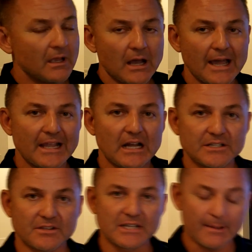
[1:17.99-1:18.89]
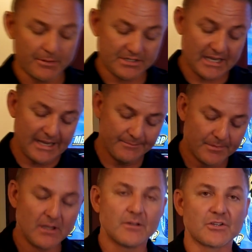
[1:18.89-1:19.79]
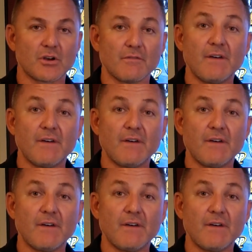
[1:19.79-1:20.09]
icons at the top of the site to start